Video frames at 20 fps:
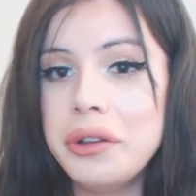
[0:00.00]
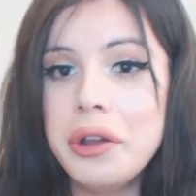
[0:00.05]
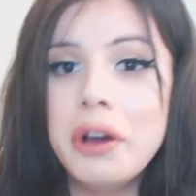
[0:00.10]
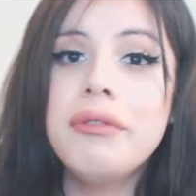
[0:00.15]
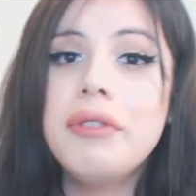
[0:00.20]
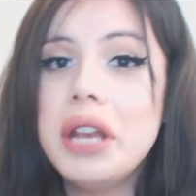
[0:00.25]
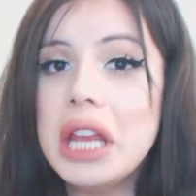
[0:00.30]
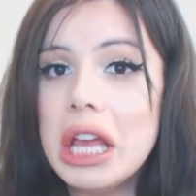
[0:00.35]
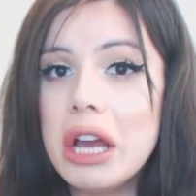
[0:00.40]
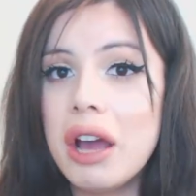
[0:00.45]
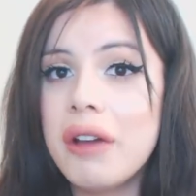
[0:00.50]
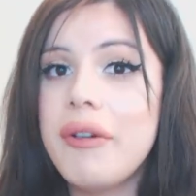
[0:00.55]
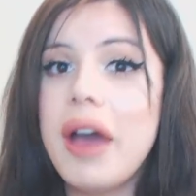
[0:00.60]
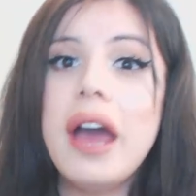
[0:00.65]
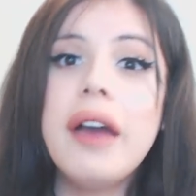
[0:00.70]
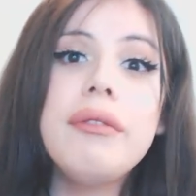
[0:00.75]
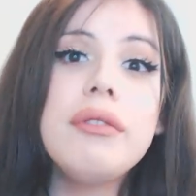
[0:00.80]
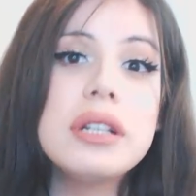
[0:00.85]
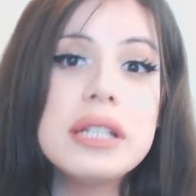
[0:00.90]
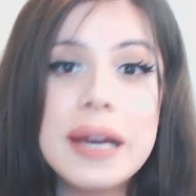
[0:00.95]
No video I've
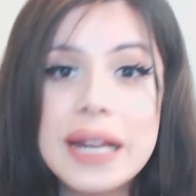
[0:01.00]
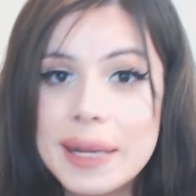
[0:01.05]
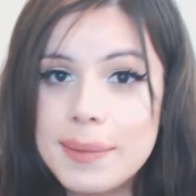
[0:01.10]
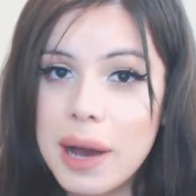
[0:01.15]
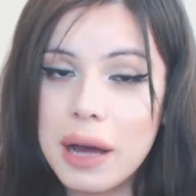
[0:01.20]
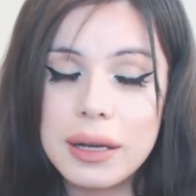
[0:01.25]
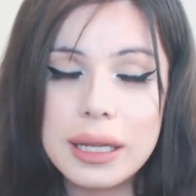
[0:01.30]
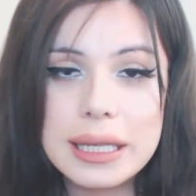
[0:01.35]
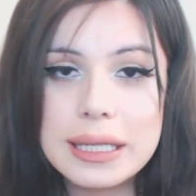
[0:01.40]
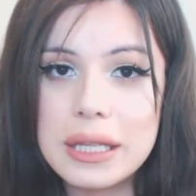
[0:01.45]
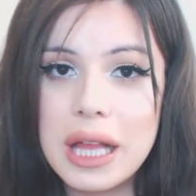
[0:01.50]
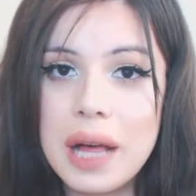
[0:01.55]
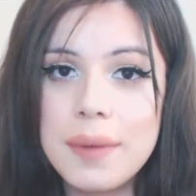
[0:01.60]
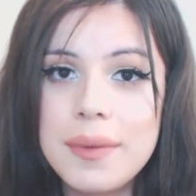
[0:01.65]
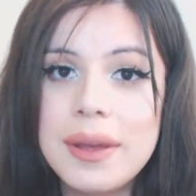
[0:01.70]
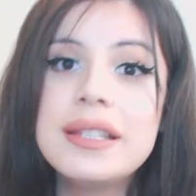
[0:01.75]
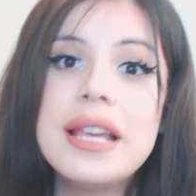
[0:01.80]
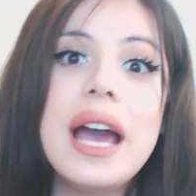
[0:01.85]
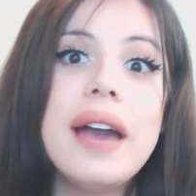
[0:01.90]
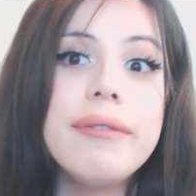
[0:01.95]
ever done about
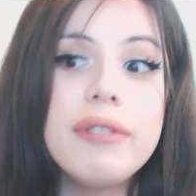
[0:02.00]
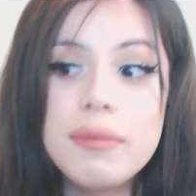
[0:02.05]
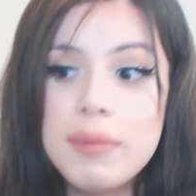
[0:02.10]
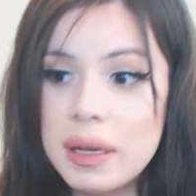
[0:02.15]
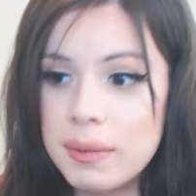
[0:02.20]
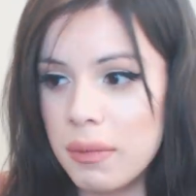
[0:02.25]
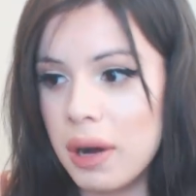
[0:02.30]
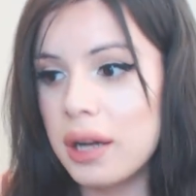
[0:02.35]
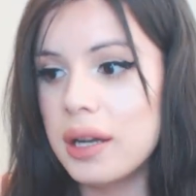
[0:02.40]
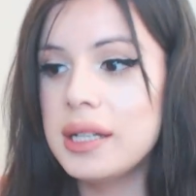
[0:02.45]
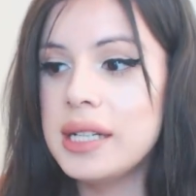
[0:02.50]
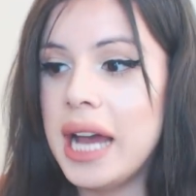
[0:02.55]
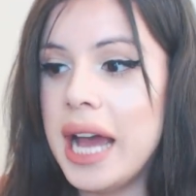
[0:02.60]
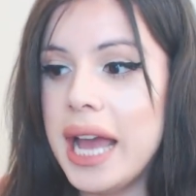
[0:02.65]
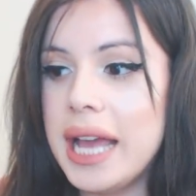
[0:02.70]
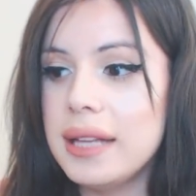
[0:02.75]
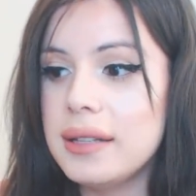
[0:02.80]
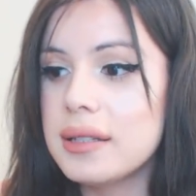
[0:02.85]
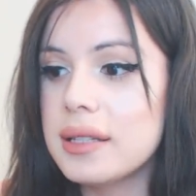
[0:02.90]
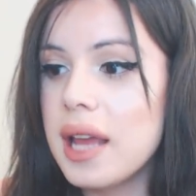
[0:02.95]
Islam has ever been
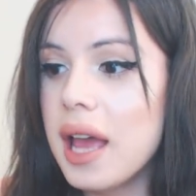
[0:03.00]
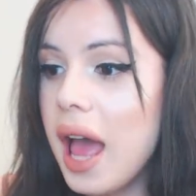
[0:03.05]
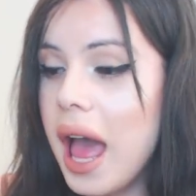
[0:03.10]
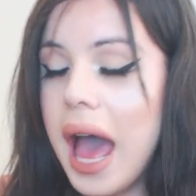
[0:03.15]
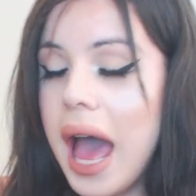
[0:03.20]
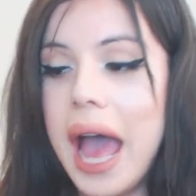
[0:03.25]
monetized.